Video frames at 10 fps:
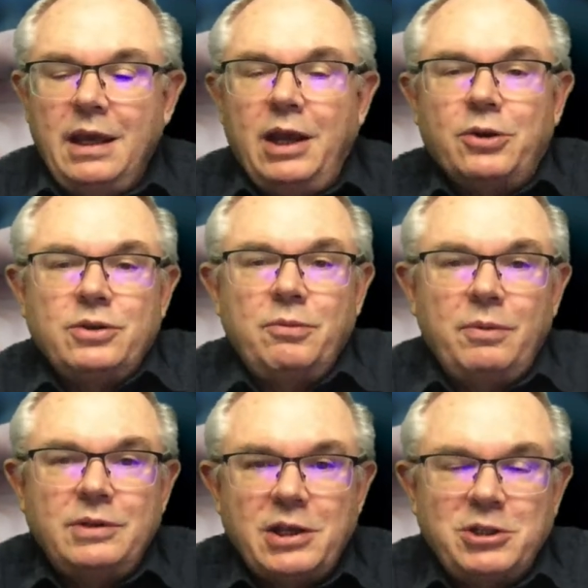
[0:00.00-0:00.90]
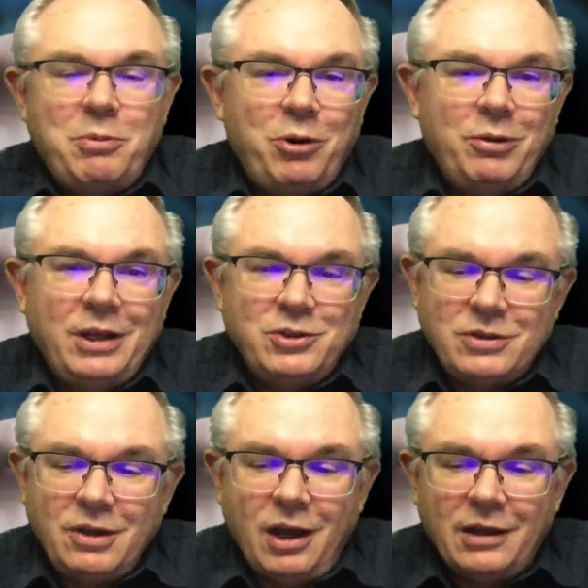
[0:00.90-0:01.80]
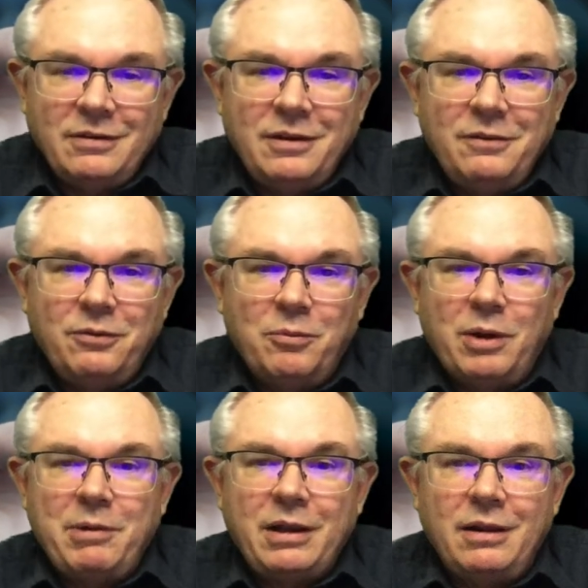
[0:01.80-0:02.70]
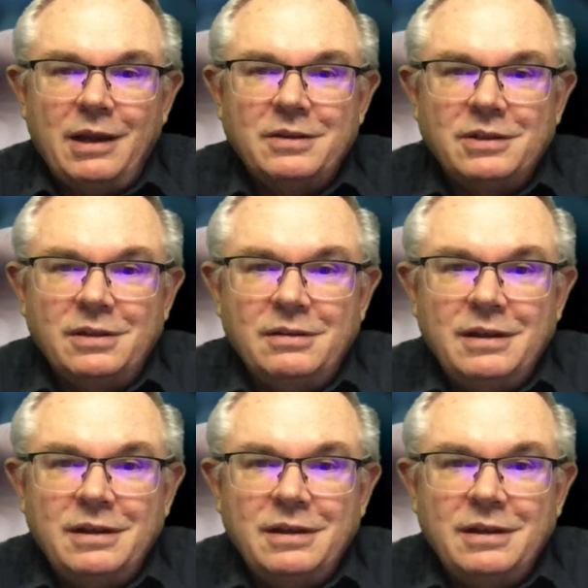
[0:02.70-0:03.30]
Here's a testimonial I just got from one of my clients in